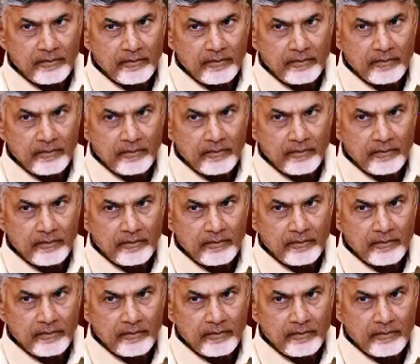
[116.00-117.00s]

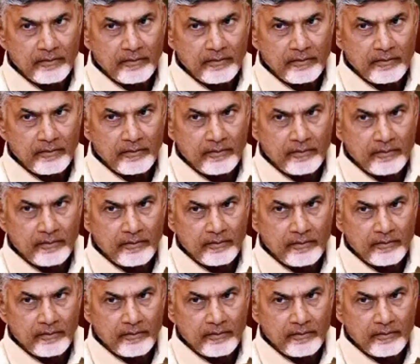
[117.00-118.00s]

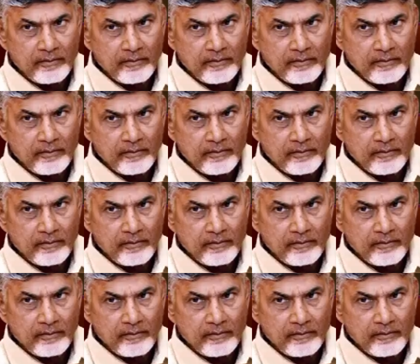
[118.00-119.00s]

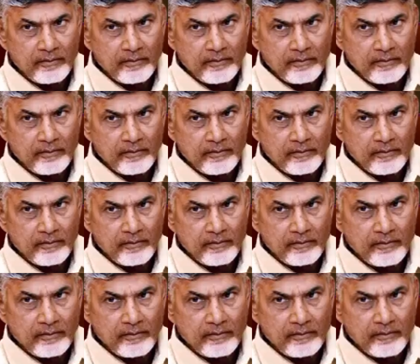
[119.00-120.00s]

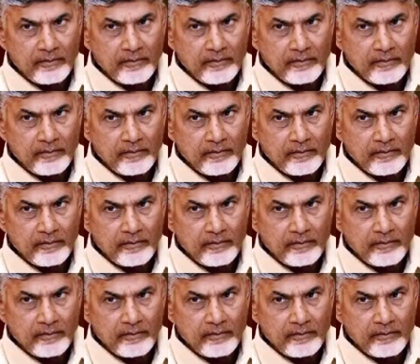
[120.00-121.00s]

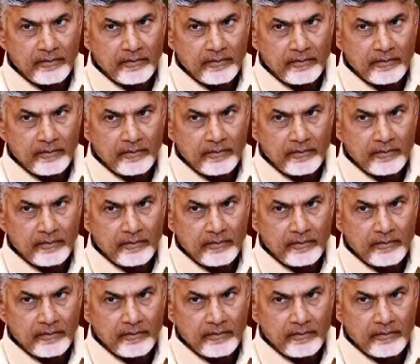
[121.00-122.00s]
No words are spoken by the person on screen.